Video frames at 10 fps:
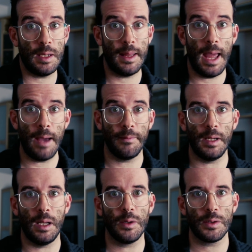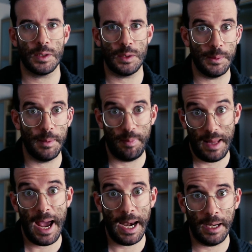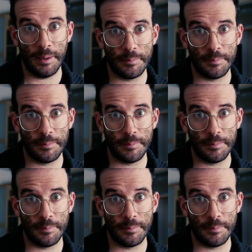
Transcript: that belongs to the planning.